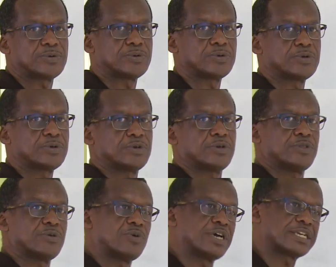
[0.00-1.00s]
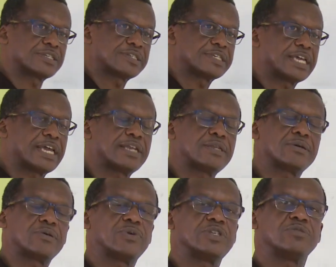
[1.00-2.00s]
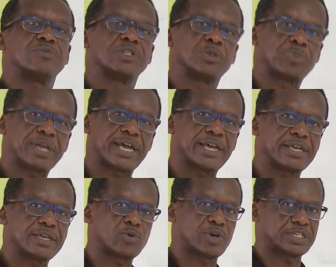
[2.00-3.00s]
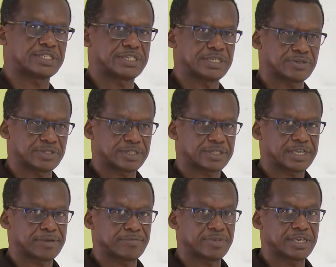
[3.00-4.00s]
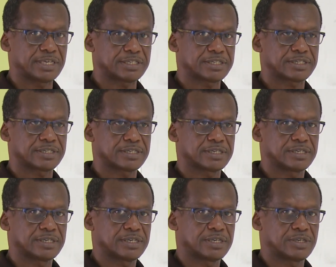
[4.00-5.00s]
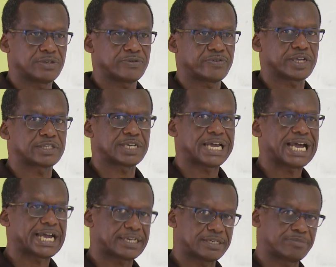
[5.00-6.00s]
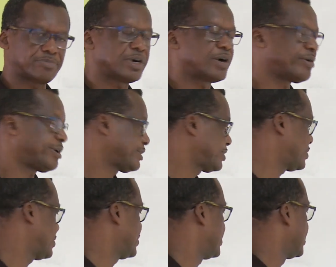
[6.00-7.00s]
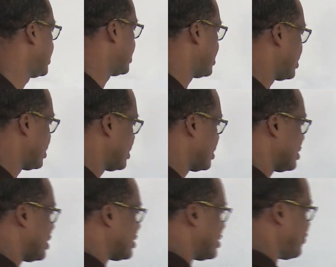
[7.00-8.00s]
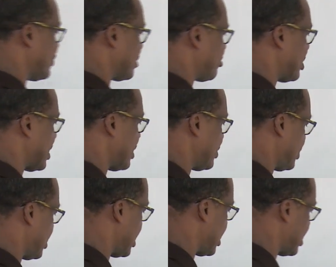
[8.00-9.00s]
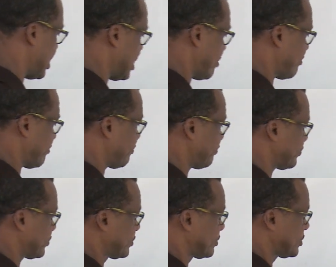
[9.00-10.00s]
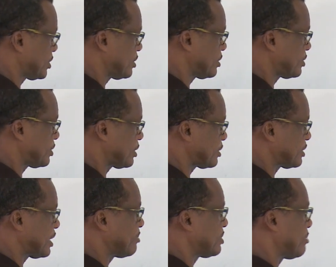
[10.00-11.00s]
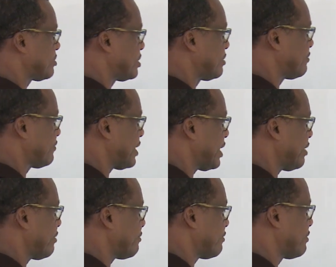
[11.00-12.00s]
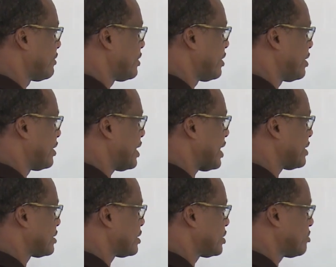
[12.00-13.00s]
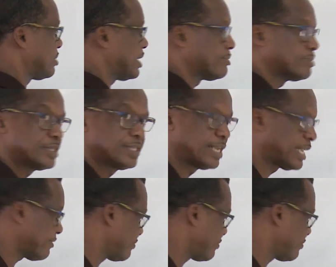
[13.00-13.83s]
now. The one that said when you multiply quantities with the same base, you've got to add the powers. Let's see if it applies here. M to the 6 times M to the 5. The answer should be M to the